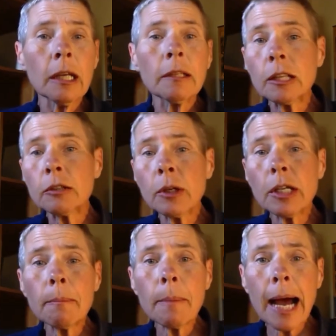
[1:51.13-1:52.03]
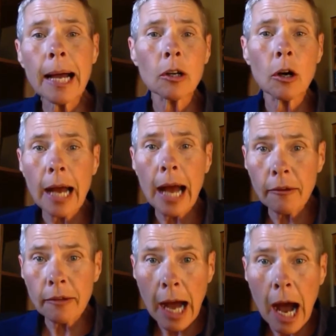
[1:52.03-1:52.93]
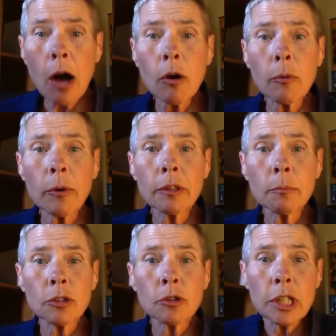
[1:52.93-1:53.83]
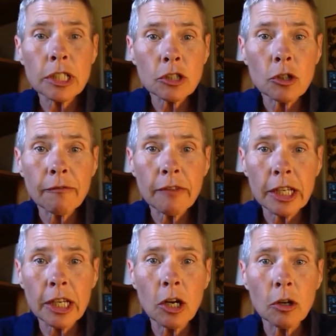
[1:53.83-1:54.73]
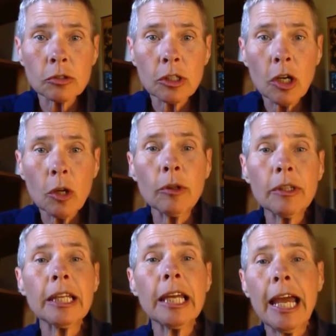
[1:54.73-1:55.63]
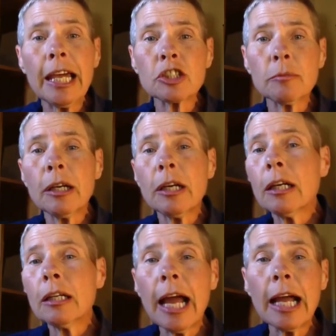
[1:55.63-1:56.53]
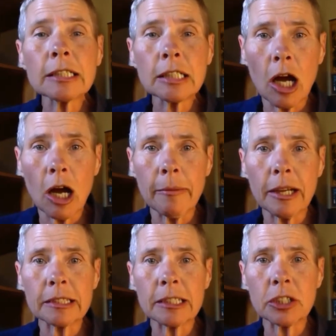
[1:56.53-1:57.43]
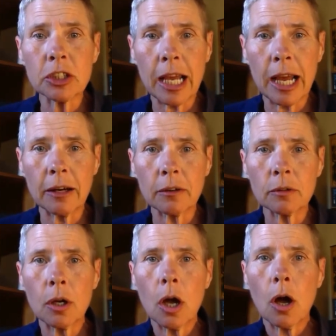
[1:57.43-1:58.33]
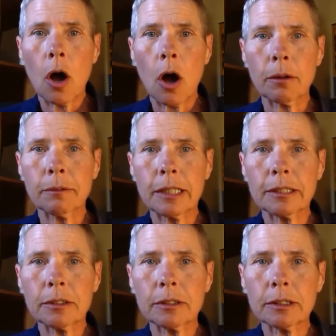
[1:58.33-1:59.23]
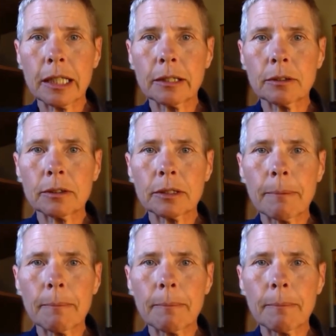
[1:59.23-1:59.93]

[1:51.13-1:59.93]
This will impact on how the algorithm treats your videos with engagement, likes, comments, and shares. All these are signals that